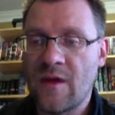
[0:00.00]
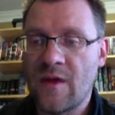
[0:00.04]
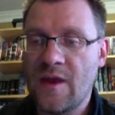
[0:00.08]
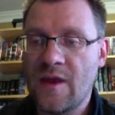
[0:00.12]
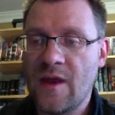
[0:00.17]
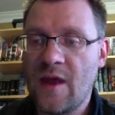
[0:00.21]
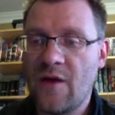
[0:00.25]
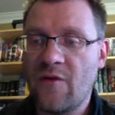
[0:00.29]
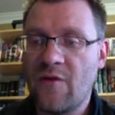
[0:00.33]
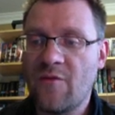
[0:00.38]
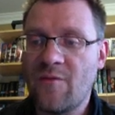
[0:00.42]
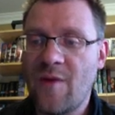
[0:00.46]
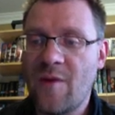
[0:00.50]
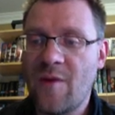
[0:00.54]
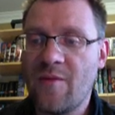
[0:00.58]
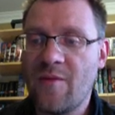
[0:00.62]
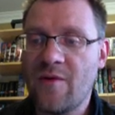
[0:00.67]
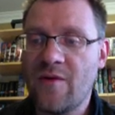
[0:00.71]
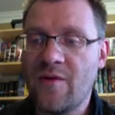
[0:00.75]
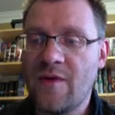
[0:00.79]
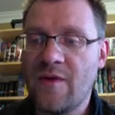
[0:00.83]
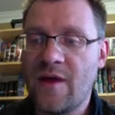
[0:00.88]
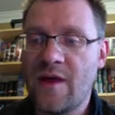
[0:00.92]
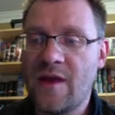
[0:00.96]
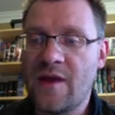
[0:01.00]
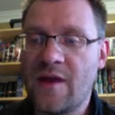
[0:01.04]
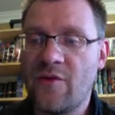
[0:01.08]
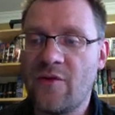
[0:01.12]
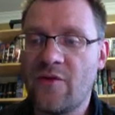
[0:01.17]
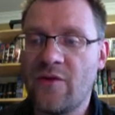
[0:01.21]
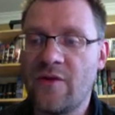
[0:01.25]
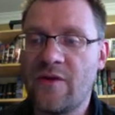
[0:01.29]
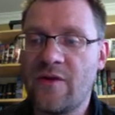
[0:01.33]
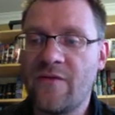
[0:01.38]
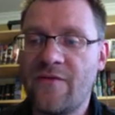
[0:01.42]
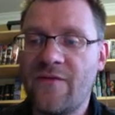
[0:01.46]
Now remember that in
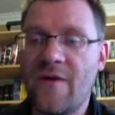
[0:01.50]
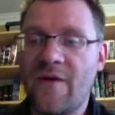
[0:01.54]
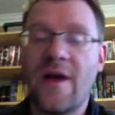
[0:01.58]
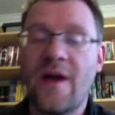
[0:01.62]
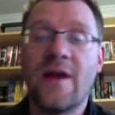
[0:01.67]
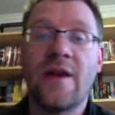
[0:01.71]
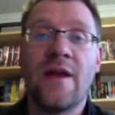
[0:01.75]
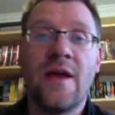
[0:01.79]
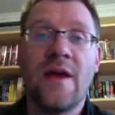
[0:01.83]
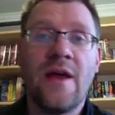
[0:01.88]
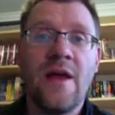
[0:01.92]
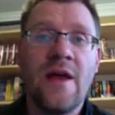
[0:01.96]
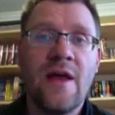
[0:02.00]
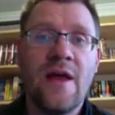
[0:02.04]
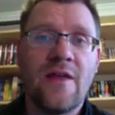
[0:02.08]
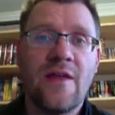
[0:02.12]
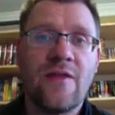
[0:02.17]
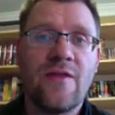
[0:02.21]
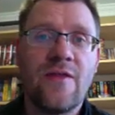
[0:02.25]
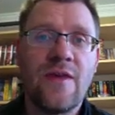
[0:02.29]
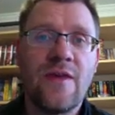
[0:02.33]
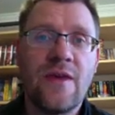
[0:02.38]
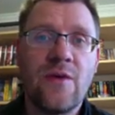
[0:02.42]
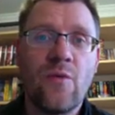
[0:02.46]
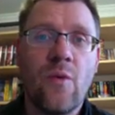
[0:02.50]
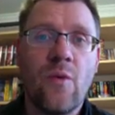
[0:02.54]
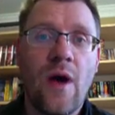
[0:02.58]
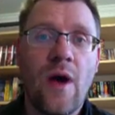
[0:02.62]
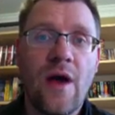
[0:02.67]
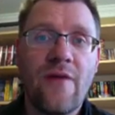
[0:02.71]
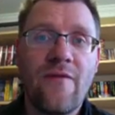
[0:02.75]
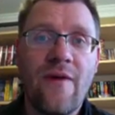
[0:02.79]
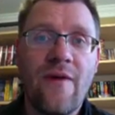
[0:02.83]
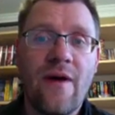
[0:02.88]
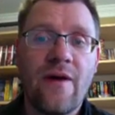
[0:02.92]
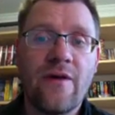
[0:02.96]
order to find the
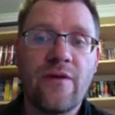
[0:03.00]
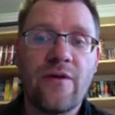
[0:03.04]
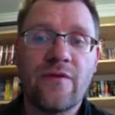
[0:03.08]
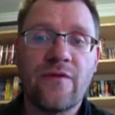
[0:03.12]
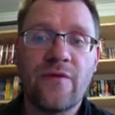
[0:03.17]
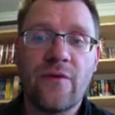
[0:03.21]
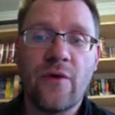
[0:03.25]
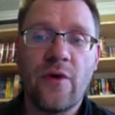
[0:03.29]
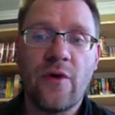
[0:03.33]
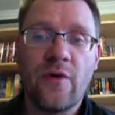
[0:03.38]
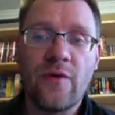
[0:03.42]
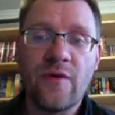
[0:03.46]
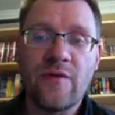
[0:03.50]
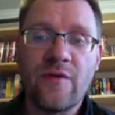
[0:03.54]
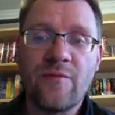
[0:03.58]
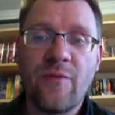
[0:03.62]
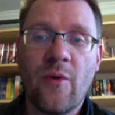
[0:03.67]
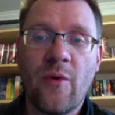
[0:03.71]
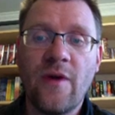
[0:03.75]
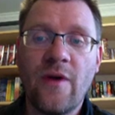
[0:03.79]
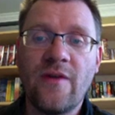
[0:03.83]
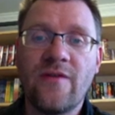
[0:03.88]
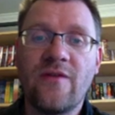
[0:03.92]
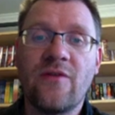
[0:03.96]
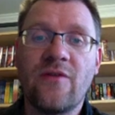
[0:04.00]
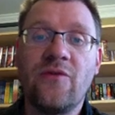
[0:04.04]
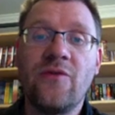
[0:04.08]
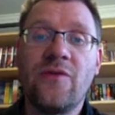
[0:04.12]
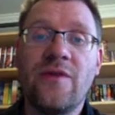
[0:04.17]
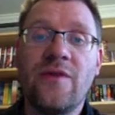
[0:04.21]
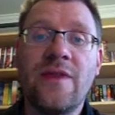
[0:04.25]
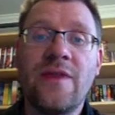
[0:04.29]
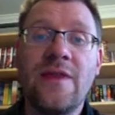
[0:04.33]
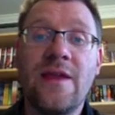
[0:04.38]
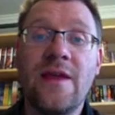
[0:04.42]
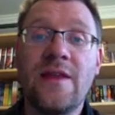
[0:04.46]
y values for all these points, you
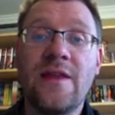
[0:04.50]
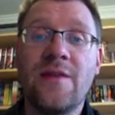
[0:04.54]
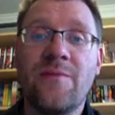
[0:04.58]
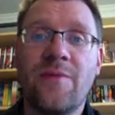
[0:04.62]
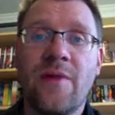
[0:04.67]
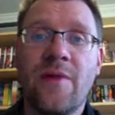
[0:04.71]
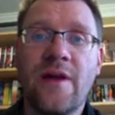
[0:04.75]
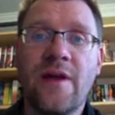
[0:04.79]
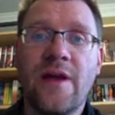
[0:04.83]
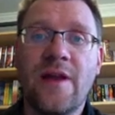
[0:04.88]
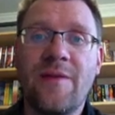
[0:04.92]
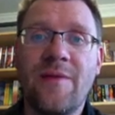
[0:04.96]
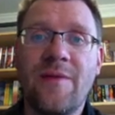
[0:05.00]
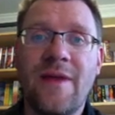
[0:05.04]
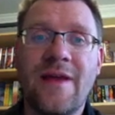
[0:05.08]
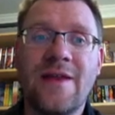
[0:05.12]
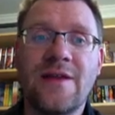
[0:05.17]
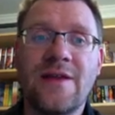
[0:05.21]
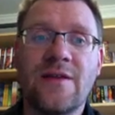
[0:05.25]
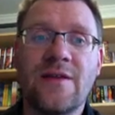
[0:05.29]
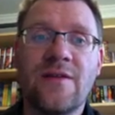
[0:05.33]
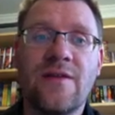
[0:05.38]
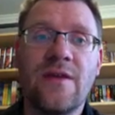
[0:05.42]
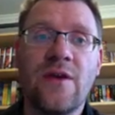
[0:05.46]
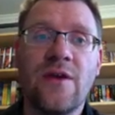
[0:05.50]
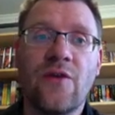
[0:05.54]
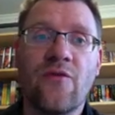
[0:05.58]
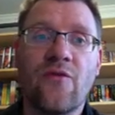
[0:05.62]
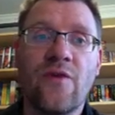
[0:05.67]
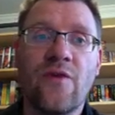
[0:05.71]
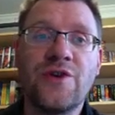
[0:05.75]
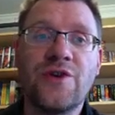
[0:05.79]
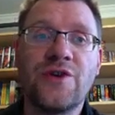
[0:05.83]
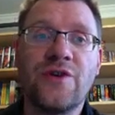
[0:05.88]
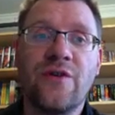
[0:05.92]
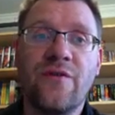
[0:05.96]
need to plug it into the
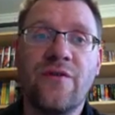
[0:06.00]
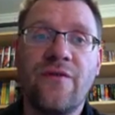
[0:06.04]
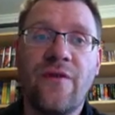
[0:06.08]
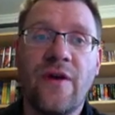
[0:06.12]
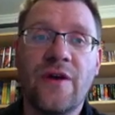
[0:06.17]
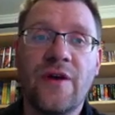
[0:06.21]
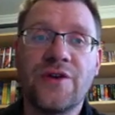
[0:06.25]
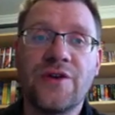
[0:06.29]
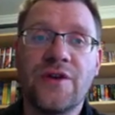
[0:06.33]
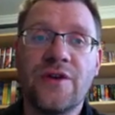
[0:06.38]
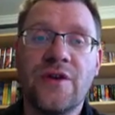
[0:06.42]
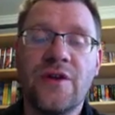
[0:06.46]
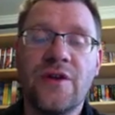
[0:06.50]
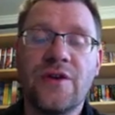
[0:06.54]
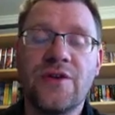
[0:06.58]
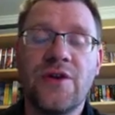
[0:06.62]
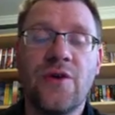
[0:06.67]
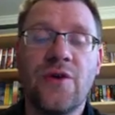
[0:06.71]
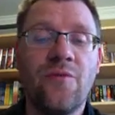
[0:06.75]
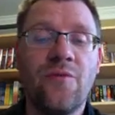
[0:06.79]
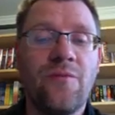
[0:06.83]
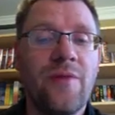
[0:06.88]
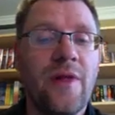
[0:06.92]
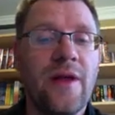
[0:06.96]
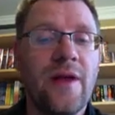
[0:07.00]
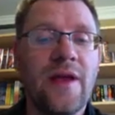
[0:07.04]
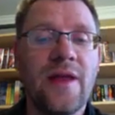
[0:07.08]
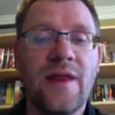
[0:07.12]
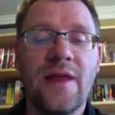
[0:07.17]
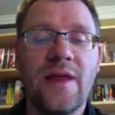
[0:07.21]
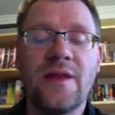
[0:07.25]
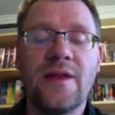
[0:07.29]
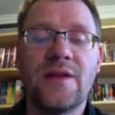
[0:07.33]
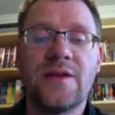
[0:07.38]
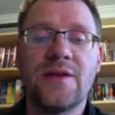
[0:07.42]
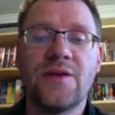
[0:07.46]
original function. Don't plug it
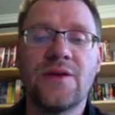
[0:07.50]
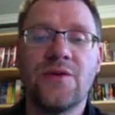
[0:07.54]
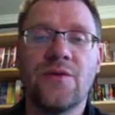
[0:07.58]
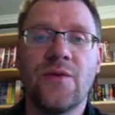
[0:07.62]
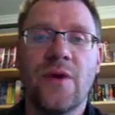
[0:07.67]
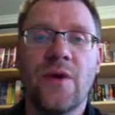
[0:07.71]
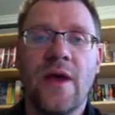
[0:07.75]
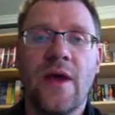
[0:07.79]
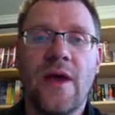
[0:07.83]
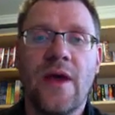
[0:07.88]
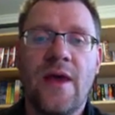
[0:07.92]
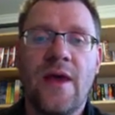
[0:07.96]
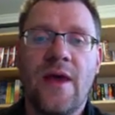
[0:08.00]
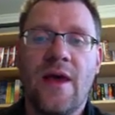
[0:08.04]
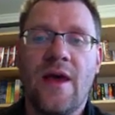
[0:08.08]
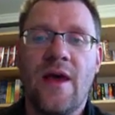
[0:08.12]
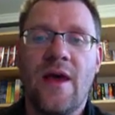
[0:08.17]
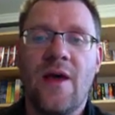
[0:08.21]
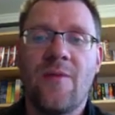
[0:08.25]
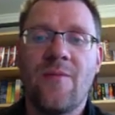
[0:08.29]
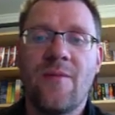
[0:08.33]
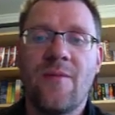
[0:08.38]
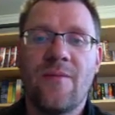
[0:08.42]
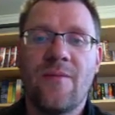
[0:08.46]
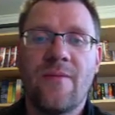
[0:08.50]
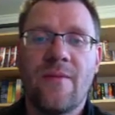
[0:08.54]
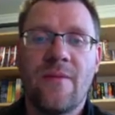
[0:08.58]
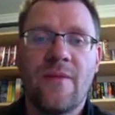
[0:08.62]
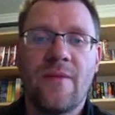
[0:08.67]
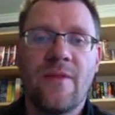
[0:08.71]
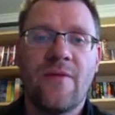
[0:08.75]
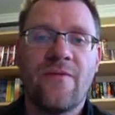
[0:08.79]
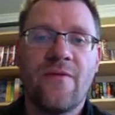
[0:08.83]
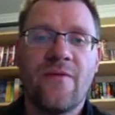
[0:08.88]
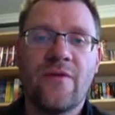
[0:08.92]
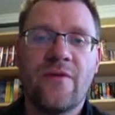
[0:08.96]
into
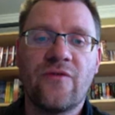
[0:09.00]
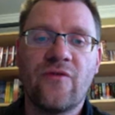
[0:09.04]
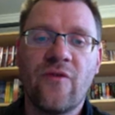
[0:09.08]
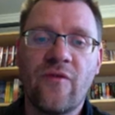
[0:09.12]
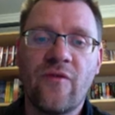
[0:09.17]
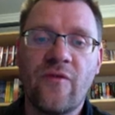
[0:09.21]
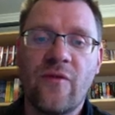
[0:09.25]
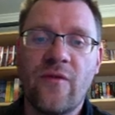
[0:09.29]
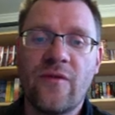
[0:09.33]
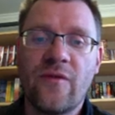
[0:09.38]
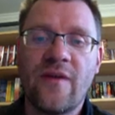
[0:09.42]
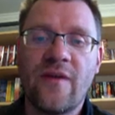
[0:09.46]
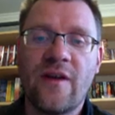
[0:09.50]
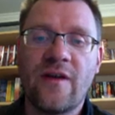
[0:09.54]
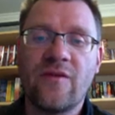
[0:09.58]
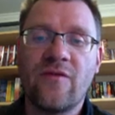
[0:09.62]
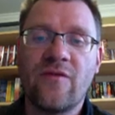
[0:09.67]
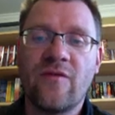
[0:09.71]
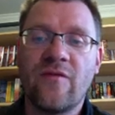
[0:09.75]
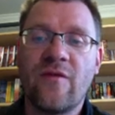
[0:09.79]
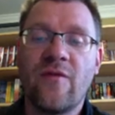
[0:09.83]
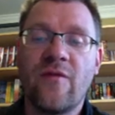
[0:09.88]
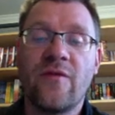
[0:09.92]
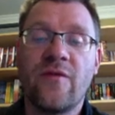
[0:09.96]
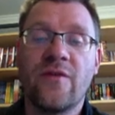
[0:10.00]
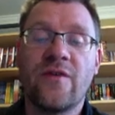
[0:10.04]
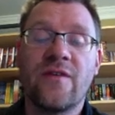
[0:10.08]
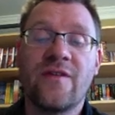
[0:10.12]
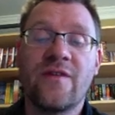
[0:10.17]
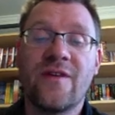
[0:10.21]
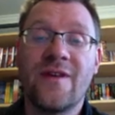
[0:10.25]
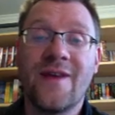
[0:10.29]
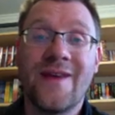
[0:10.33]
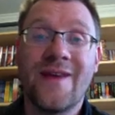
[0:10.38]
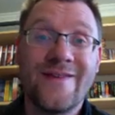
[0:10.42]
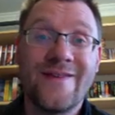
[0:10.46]
the first derivative or the second derivative, you're just
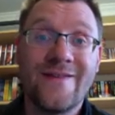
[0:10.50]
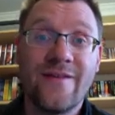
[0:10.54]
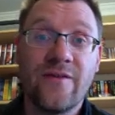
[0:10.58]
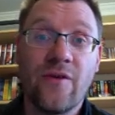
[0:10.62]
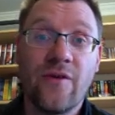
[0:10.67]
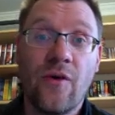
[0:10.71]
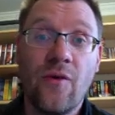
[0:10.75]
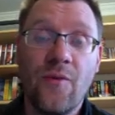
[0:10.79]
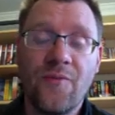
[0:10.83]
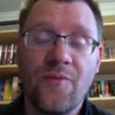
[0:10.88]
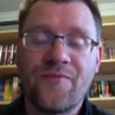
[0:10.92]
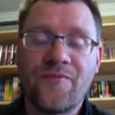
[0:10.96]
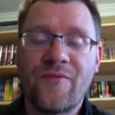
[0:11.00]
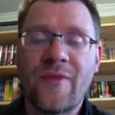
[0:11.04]
going to get 0.